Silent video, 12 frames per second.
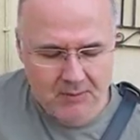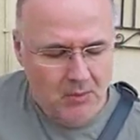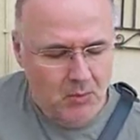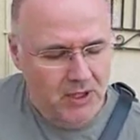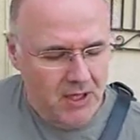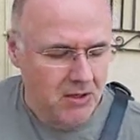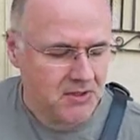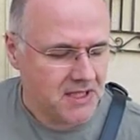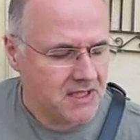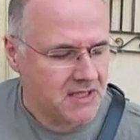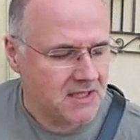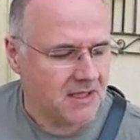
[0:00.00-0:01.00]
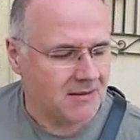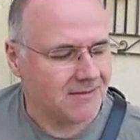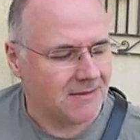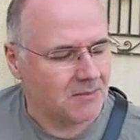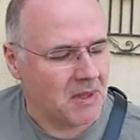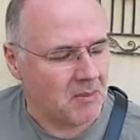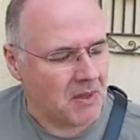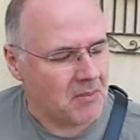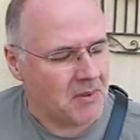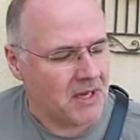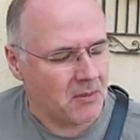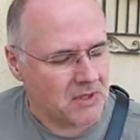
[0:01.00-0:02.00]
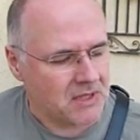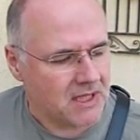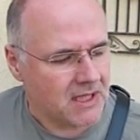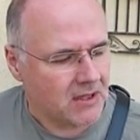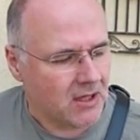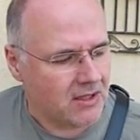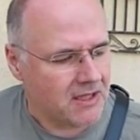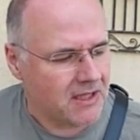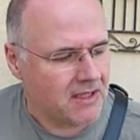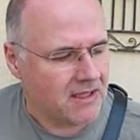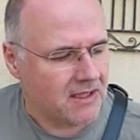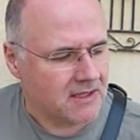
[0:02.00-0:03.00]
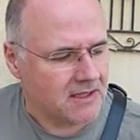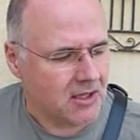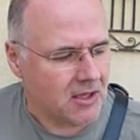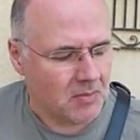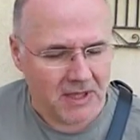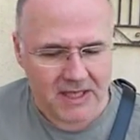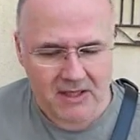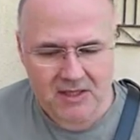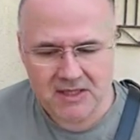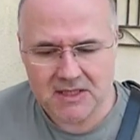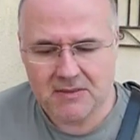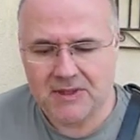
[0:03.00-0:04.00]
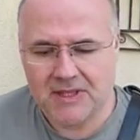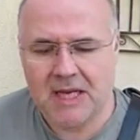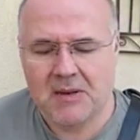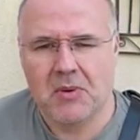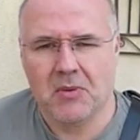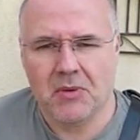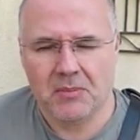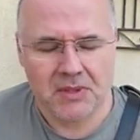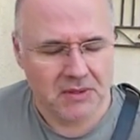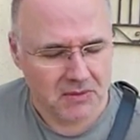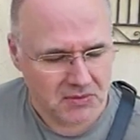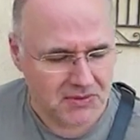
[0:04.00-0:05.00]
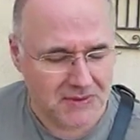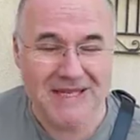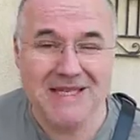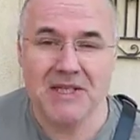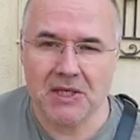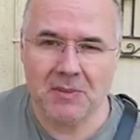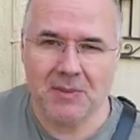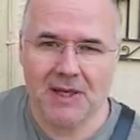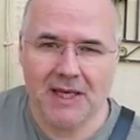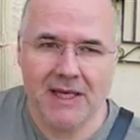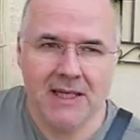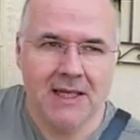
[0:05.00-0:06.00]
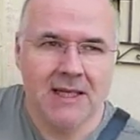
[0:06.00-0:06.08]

What I noticed bit by bit was that not only did the guitar play nicely with the capo on, but it was also easier to play,